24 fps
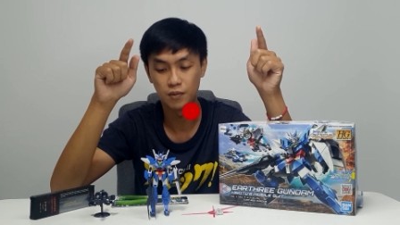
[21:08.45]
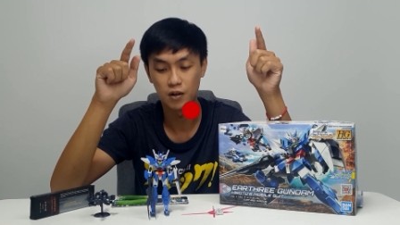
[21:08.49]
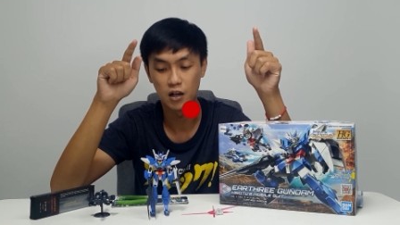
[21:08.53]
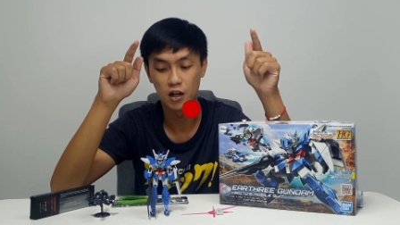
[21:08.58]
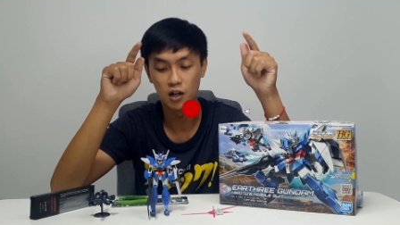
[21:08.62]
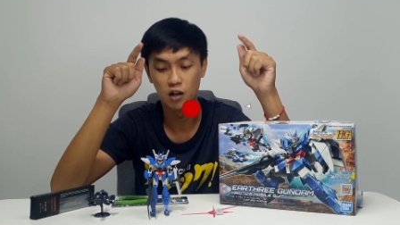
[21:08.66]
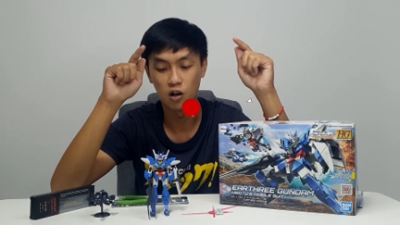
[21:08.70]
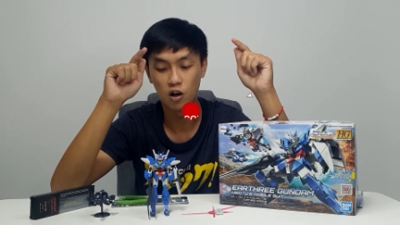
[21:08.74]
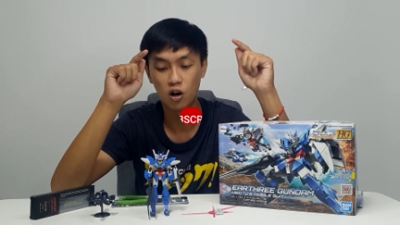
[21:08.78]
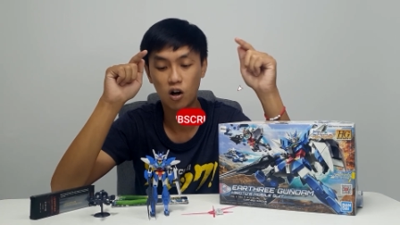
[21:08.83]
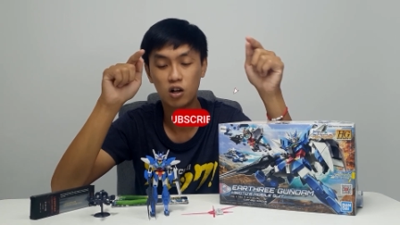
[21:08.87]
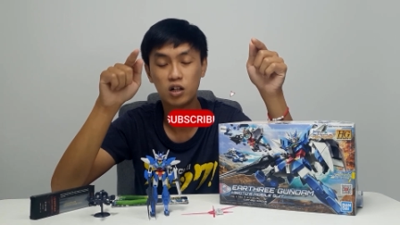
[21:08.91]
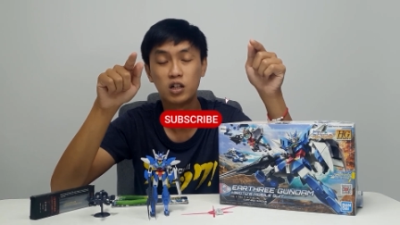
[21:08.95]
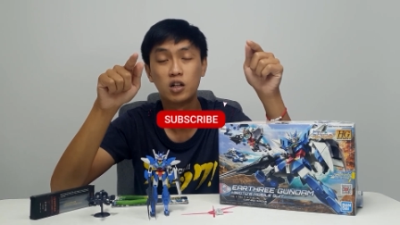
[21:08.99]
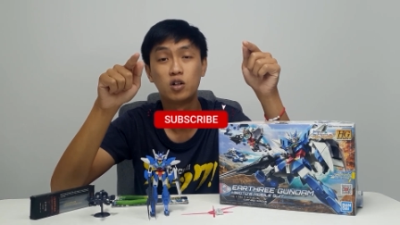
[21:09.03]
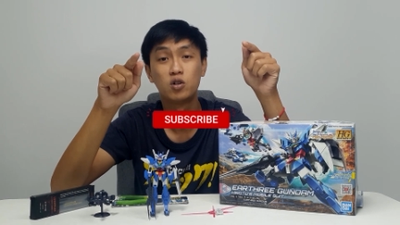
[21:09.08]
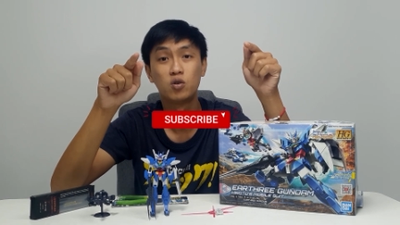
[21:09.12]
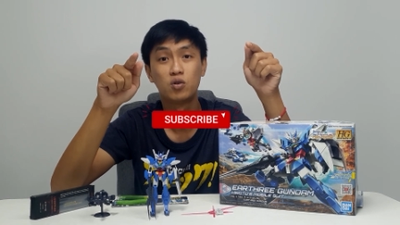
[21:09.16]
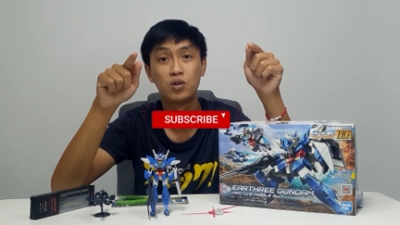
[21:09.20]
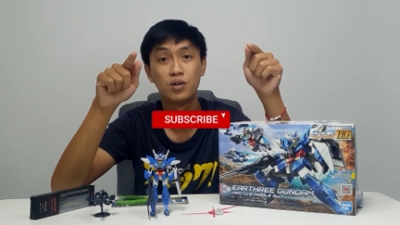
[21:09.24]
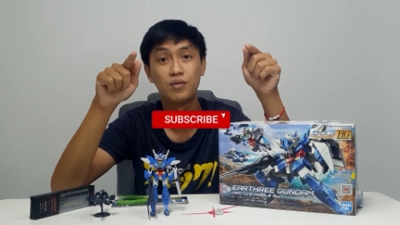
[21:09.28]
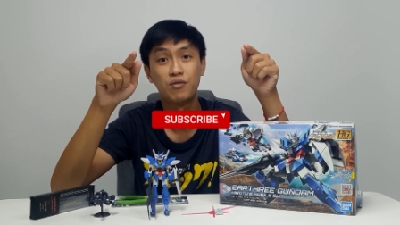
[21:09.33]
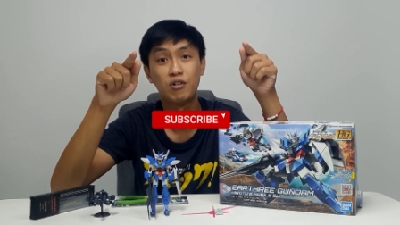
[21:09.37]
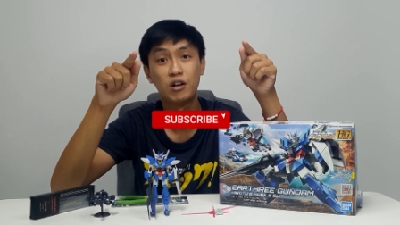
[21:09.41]
and on the
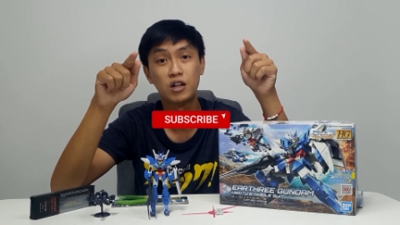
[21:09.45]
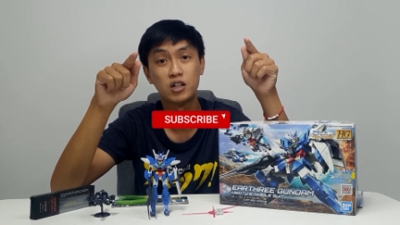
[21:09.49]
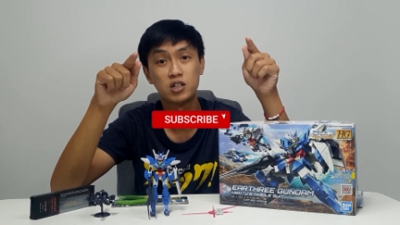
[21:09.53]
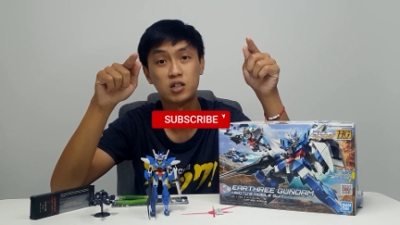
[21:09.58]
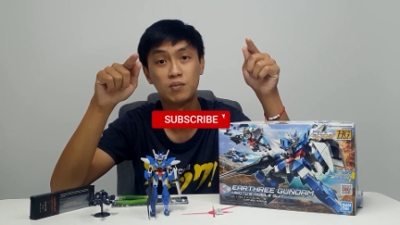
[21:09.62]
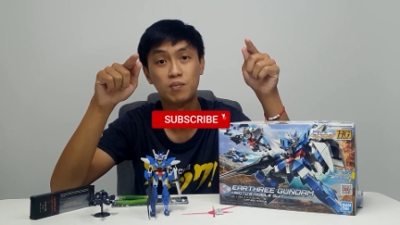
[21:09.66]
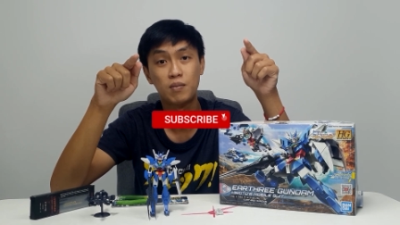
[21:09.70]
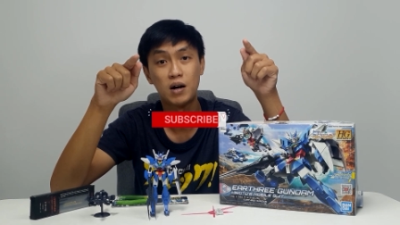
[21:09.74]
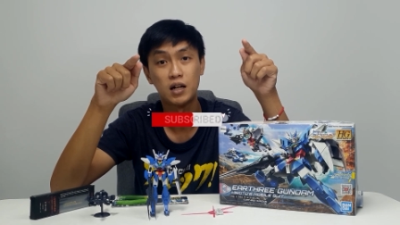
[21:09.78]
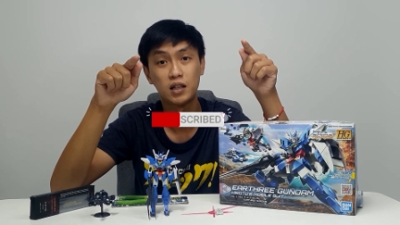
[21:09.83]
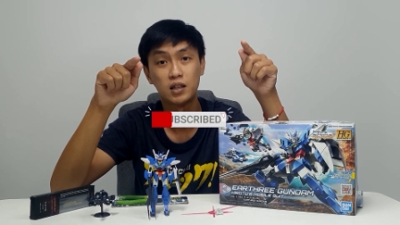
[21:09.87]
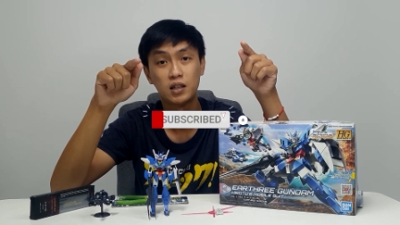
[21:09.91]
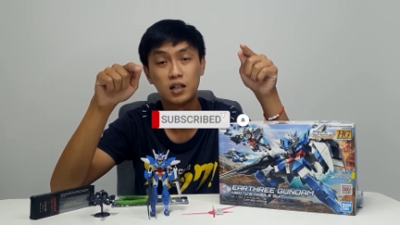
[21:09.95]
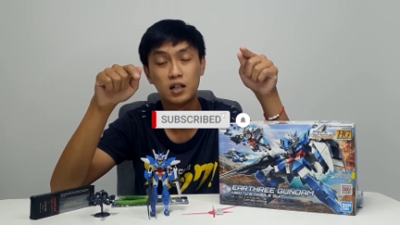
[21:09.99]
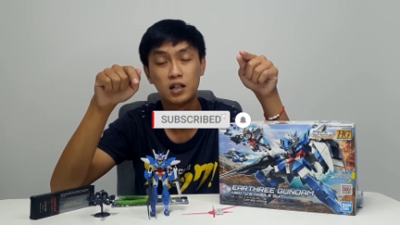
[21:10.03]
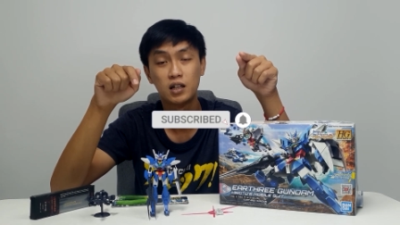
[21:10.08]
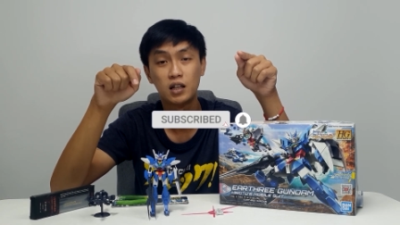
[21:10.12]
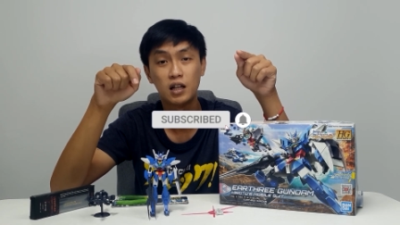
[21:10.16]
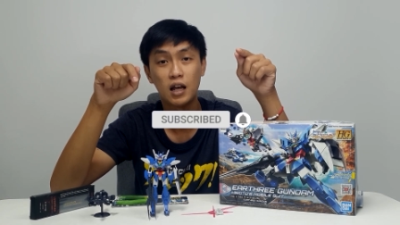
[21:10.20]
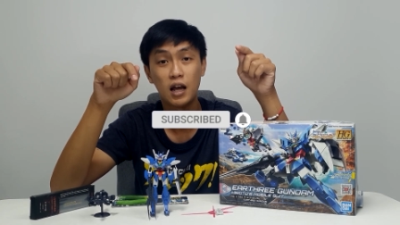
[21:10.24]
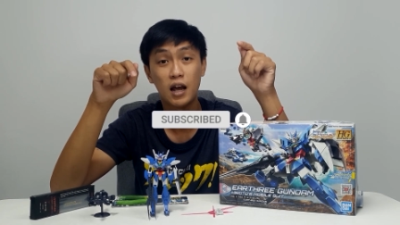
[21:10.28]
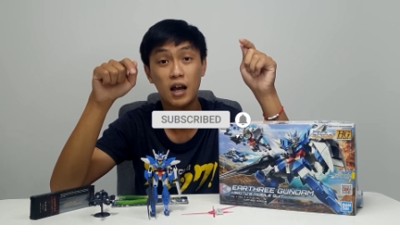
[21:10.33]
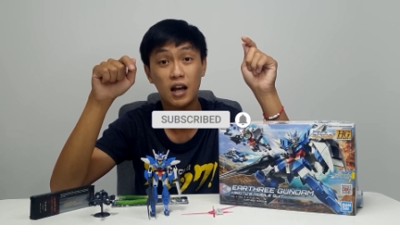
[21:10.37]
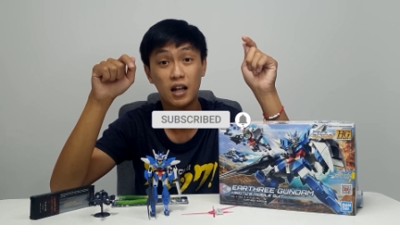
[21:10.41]
notification
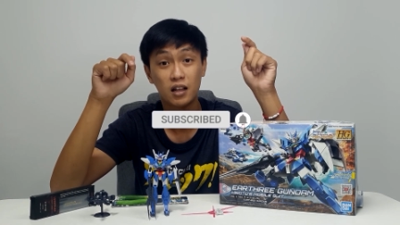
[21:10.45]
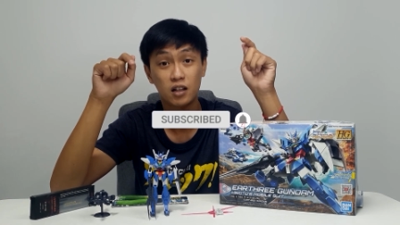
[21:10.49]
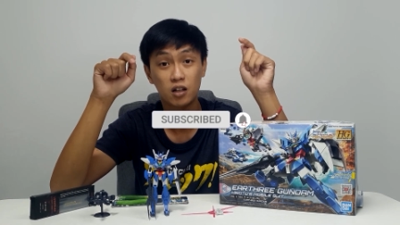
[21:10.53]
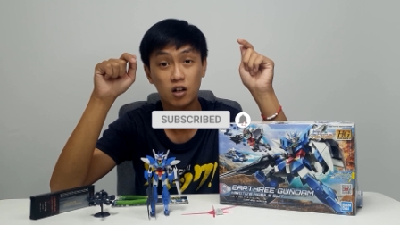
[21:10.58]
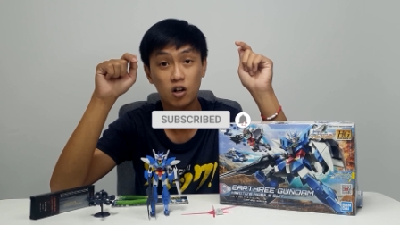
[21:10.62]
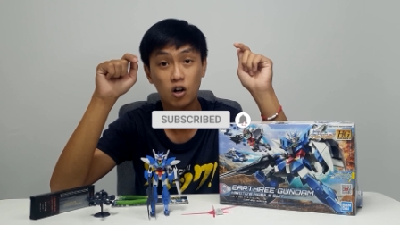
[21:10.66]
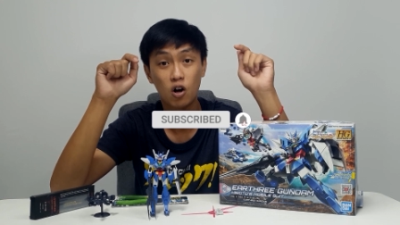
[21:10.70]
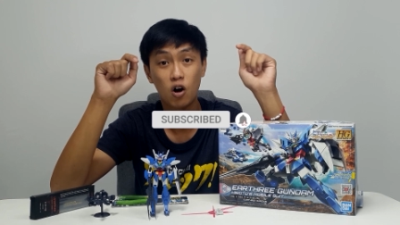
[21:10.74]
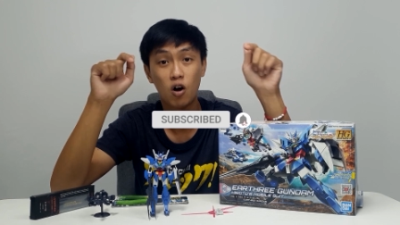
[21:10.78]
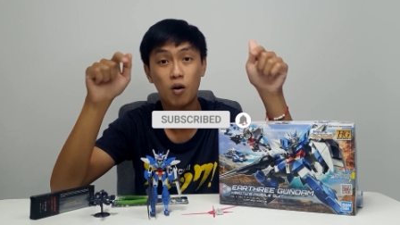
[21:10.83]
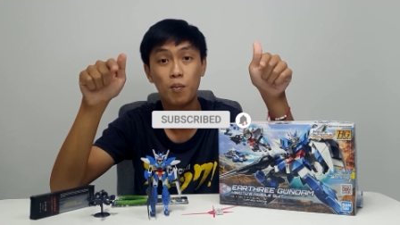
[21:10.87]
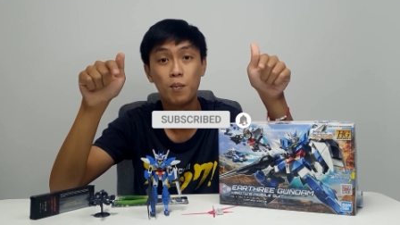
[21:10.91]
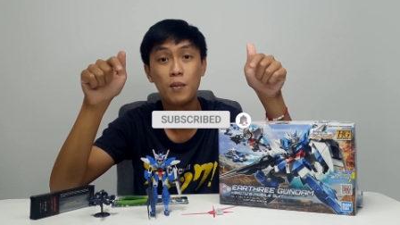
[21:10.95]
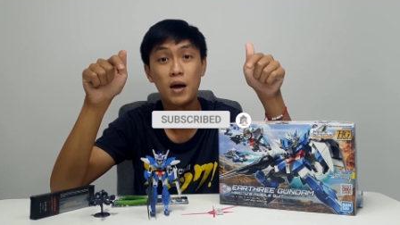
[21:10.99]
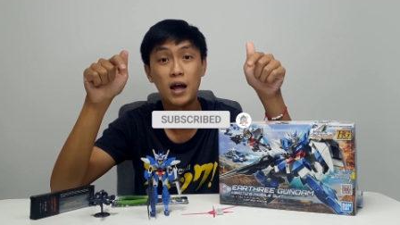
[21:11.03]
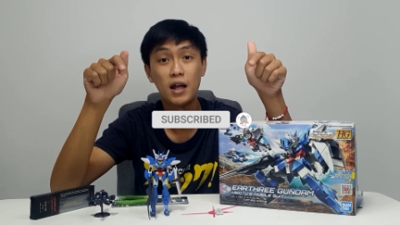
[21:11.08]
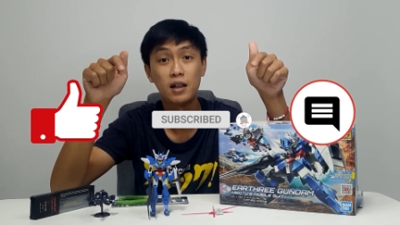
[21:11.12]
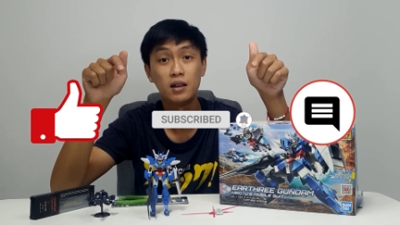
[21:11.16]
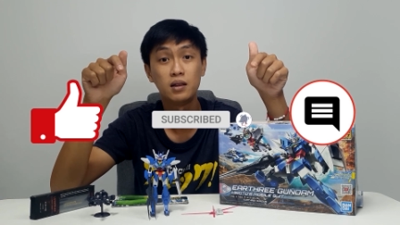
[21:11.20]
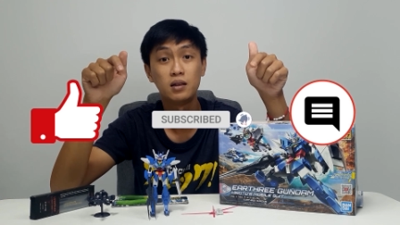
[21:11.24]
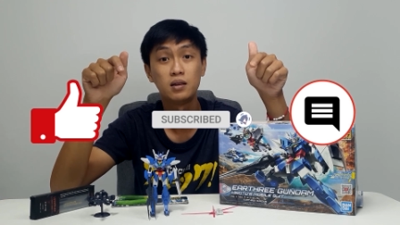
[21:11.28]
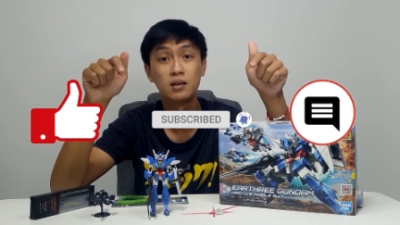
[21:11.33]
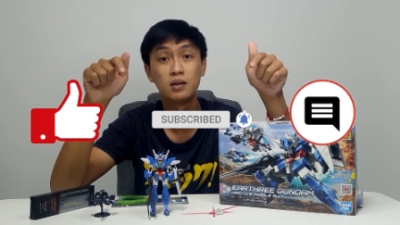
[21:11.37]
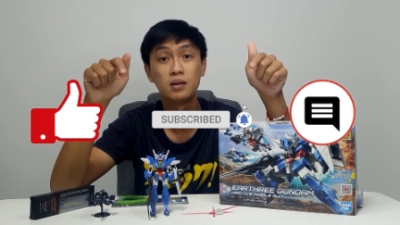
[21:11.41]
button and
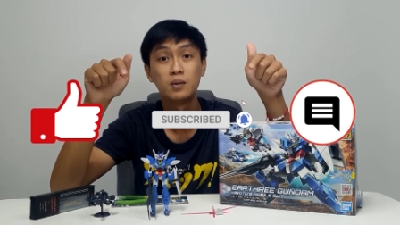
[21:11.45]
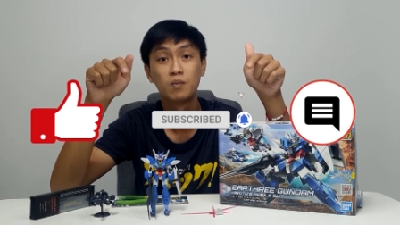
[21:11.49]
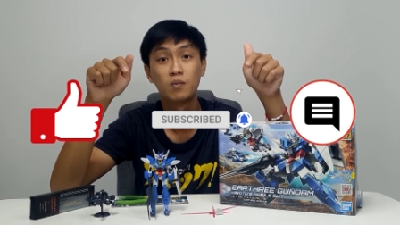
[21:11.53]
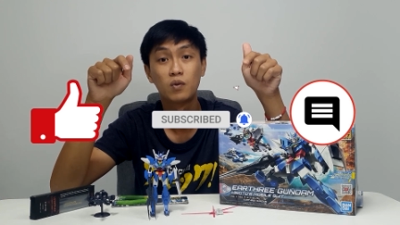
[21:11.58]
comment